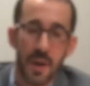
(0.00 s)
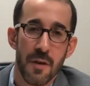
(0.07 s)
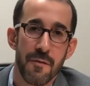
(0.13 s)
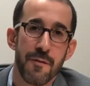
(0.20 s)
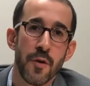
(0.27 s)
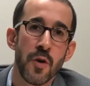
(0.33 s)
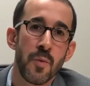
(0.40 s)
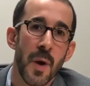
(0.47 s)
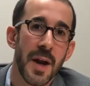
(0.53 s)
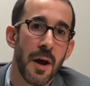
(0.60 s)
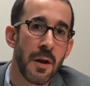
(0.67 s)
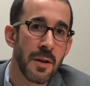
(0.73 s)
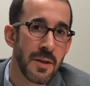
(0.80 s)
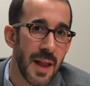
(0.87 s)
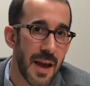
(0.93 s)
Food went
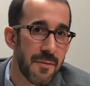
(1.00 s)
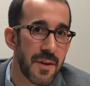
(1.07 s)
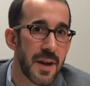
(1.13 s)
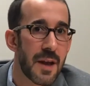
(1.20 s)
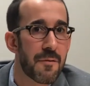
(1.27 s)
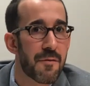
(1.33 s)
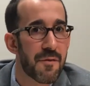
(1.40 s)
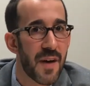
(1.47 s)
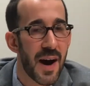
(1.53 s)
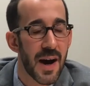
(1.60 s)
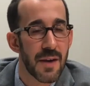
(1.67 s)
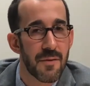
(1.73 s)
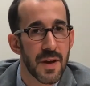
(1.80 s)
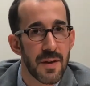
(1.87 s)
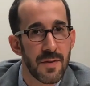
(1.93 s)

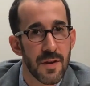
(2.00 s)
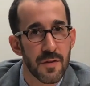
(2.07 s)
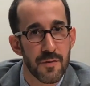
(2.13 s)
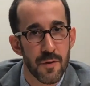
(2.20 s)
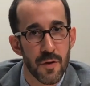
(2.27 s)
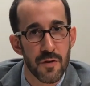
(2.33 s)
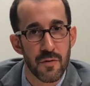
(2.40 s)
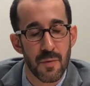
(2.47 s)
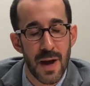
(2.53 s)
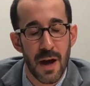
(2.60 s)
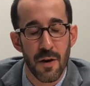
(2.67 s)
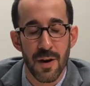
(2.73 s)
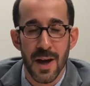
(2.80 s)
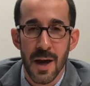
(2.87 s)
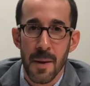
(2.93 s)
11-5 in this first
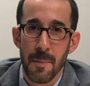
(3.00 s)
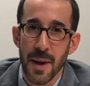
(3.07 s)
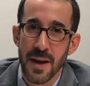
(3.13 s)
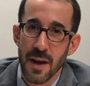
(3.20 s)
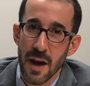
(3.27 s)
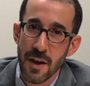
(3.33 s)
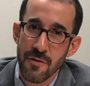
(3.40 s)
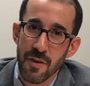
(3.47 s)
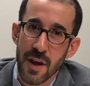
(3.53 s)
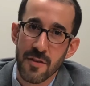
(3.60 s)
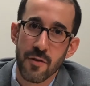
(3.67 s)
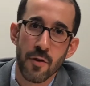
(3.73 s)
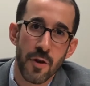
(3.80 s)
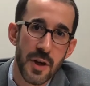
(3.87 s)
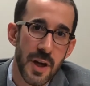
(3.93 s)
round. By
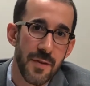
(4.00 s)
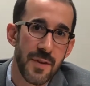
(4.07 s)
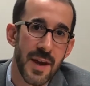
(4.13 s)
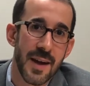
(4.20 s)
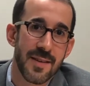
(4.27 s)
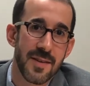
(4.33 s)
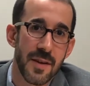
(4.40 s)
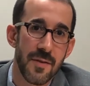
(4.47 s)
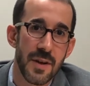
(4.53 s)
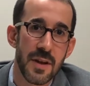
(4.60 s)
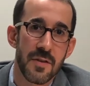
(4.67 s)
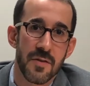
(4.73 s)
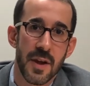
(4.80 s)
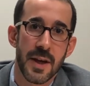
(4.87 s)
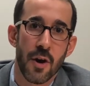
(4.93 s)
contrast, you look at the
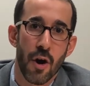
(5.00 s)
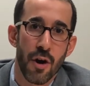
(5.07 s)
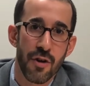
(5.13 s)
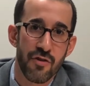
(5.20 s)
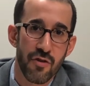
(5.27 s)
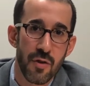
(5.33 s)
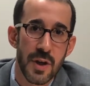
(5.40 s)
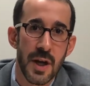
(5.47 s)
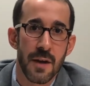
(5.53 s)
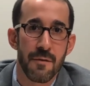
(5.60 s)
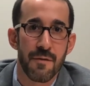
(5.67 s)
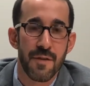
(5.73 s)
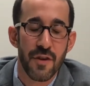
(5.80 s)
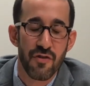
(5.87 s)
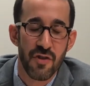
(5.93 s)
activities like archery and
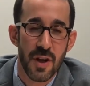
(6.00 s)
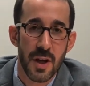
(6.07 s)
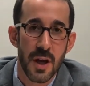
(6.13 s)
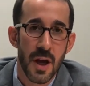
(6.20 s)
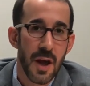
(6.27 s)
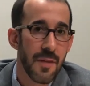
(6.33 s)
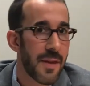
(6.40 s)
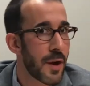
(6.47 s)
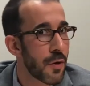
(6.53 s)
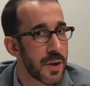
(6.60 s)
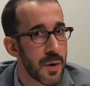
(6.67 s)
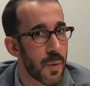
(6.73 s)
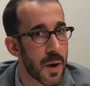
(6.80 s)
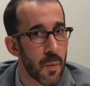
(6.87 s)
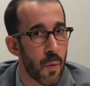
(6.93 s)
fishing, they
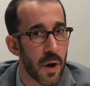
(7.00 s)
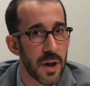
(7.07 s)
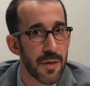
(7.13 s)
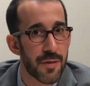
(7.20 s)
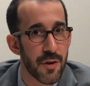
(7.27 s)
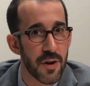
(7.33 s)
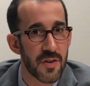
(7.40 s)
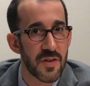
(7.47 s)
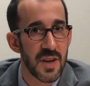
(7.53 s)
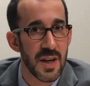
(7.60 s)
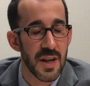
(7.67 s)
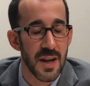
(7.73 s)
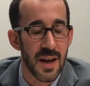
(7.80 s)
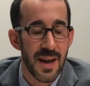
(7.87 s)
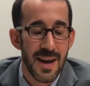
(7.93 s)
only went
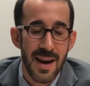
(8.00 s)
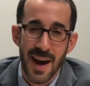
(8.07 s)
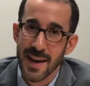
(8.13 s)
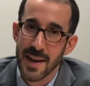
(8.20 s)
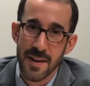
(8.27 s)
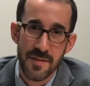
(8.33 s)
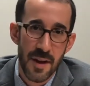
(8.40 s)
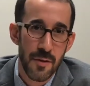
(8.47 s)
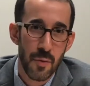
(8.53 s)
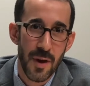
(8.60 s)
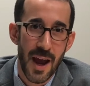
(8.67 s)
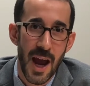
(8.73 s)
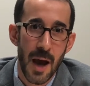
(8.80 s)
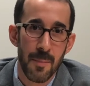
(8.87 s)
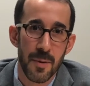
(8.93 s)
1-13. I guess that's what
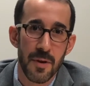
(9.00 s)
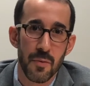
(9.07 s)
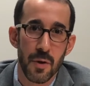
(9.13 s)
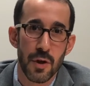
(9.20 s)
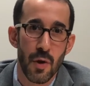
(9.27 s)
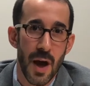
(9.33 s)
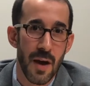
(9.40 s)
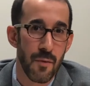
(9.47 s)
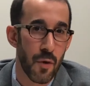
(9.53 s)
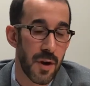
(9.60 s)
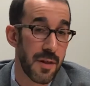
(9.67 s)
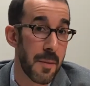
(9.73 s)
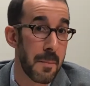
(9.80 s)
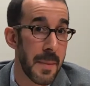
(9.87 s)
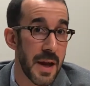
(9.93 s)
happens when you have one
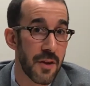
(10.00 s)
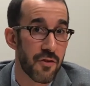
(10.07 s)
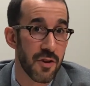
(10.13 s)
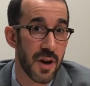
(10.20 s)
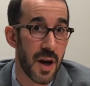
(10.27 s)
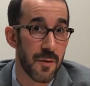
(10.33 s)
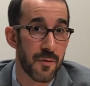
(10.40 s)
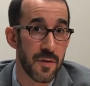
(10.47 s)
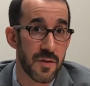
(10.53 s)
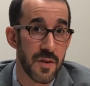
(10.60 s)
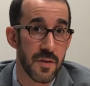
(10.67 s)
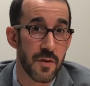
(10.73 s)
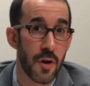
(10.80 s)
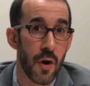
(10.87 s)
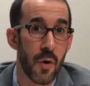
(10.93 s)
of the major
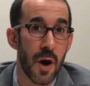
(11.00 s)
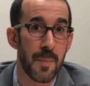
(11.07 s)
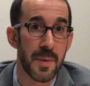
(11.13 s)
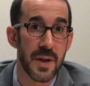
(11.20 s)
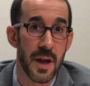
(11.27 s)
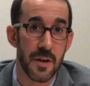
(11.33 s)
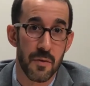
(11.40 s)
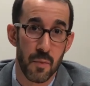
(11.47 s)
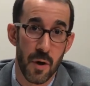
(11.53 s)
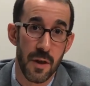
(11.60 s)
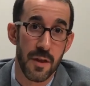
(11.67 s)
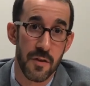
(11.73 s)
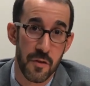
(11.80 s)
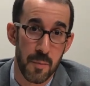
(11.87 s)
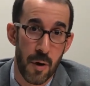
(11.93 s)
conferences go up against one
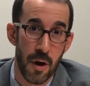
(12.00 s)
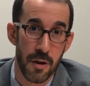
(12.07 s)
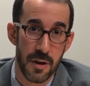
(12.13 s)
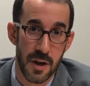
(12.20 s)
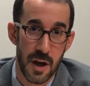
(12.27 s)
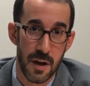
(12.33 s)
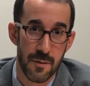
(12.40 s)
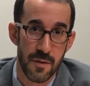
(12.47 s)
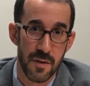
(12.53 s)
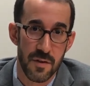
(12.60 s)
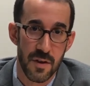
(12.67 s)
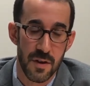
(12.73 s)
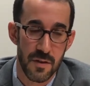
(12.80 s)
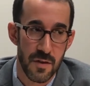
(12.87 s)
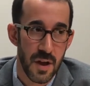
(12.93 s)
of the smaller
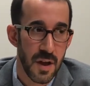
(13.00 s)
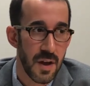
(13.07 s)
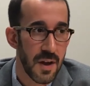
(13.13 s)
conferences.